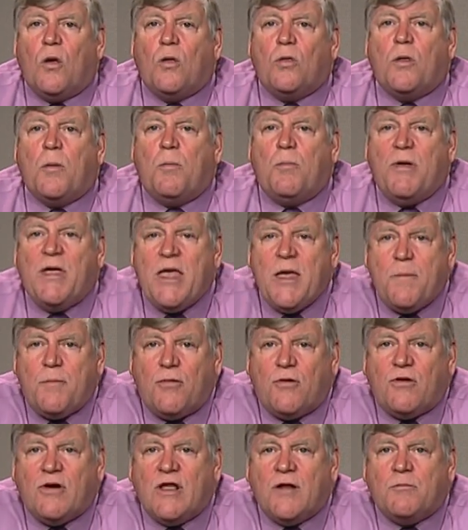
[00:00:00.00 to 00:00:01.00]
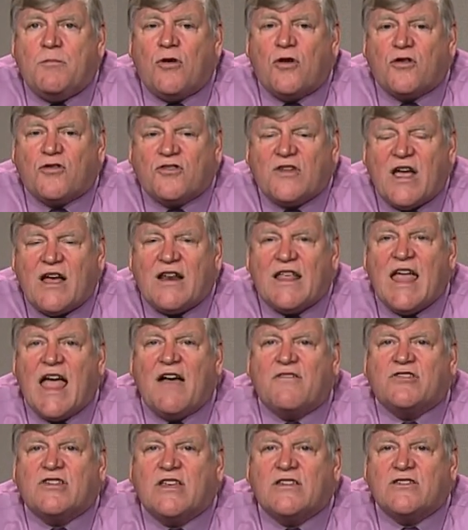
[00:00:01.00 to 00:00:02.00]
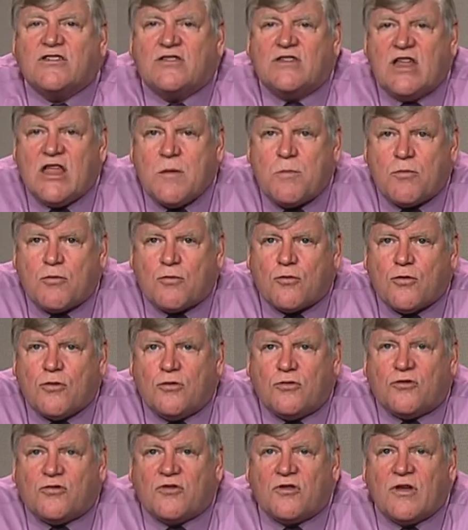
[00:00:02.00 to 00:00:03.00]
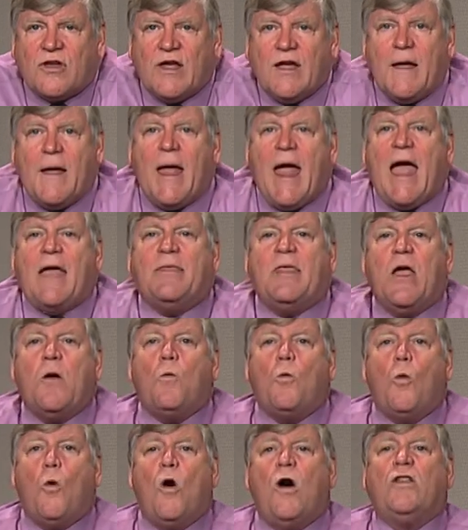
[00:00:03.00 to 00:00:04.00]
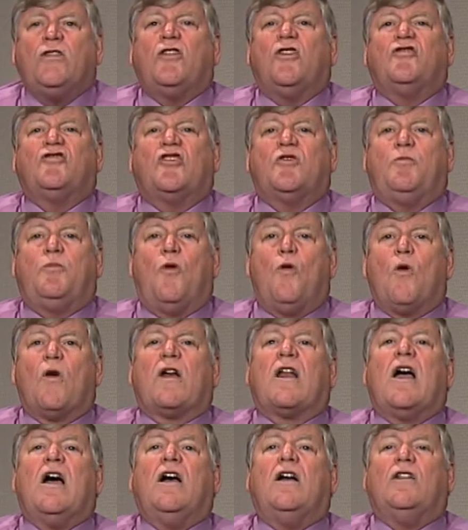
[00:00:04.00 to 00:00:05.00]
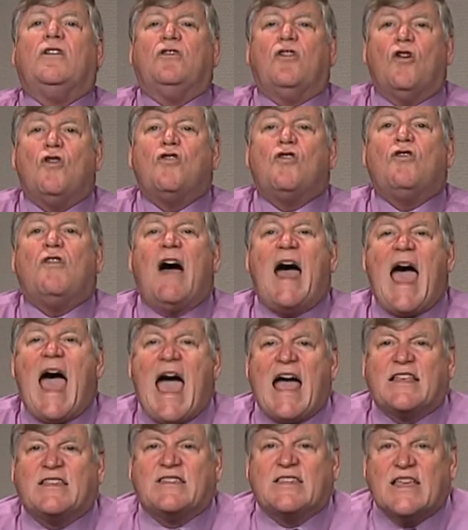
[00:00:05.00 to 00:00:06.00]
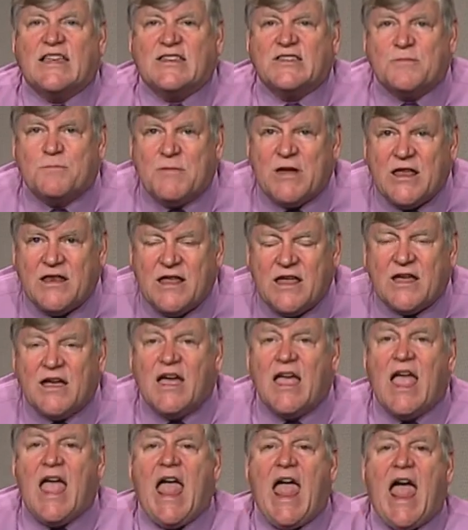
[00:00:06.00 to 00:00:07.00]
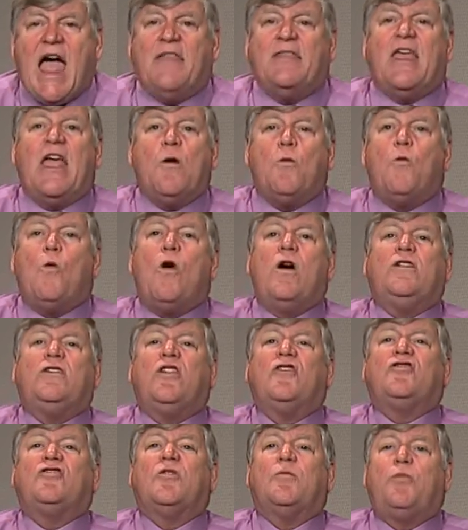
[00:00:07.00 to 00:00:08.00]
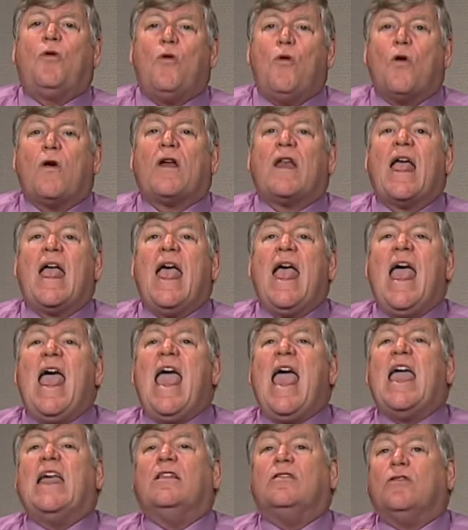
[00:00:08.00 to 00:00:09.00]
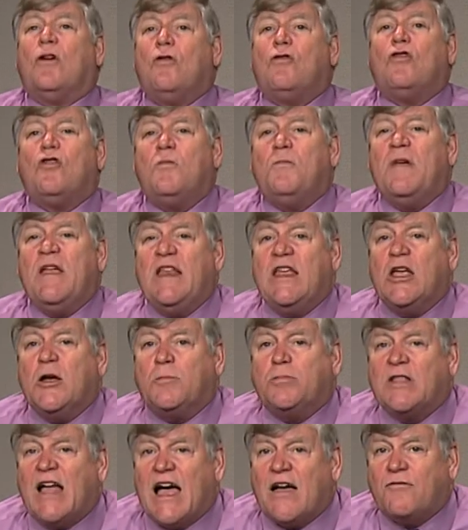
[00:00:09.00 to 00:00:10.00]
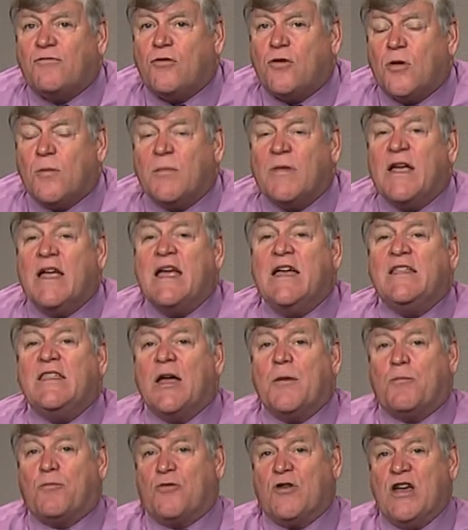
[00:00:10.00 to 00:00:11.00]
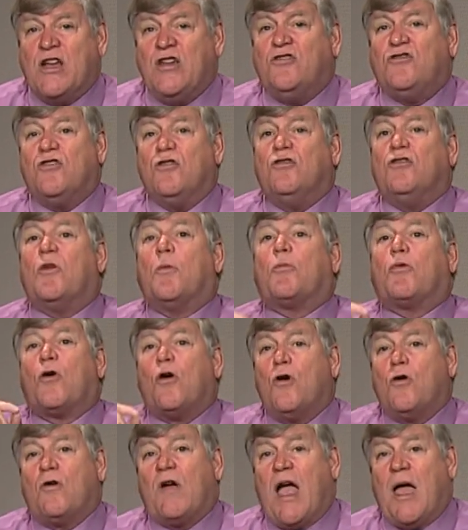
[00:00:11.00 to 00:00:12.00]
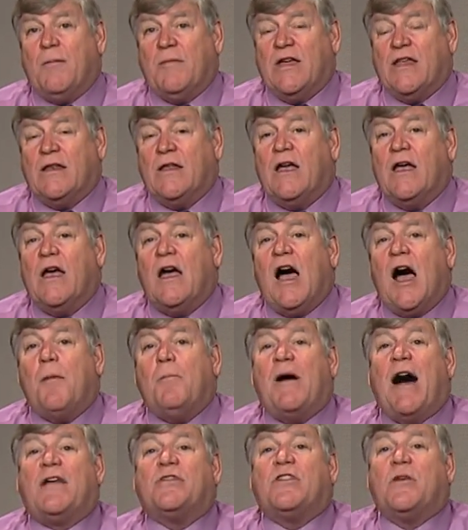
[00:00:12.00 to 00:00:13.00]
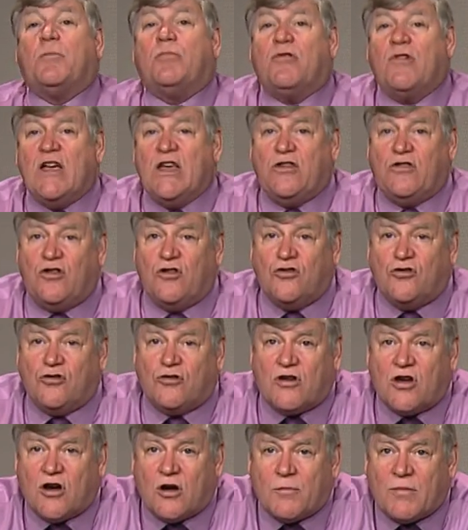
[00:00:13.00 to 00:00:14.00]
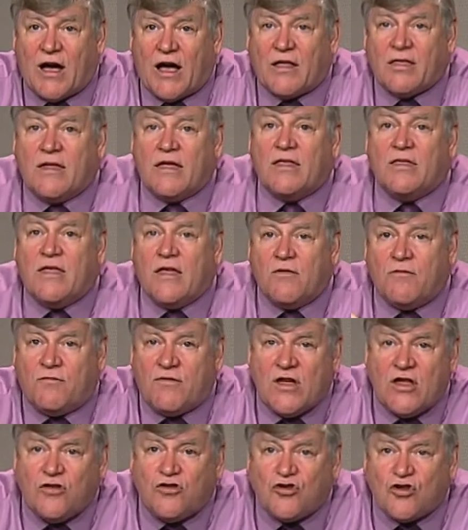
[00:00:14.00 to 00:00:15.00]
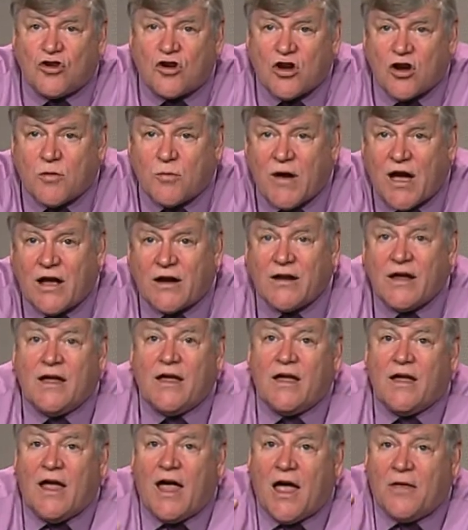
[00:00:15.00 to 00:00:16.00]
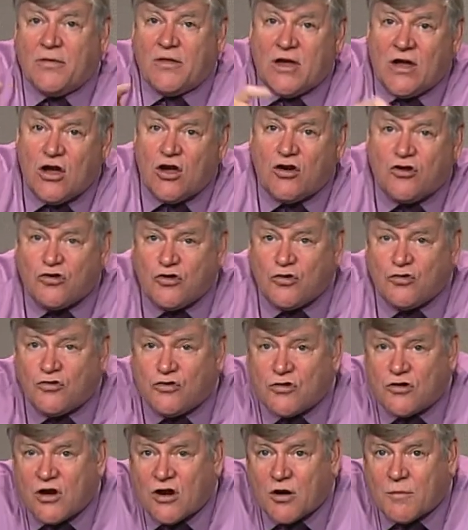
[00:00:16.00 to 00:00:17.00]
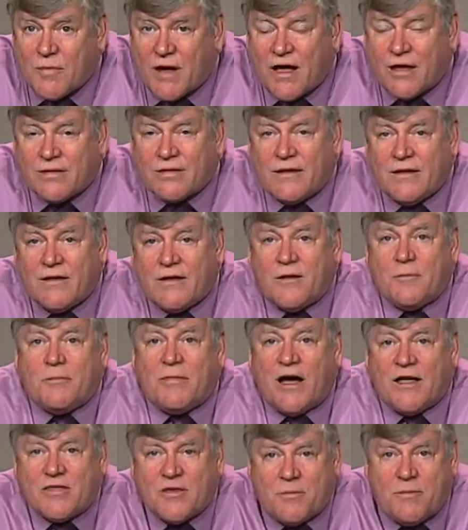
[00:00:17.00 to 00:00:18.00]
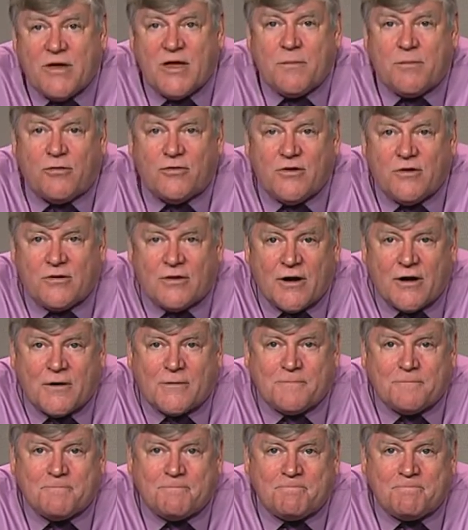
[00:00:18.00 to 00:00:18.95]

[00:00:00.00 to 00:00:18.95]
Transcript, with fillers: the people in Berks County have such deep roots and they want to support local access media and they want to support a local media platform that brings you the programming about the places you care about, the events you care about, and the issues you care about by the people you know.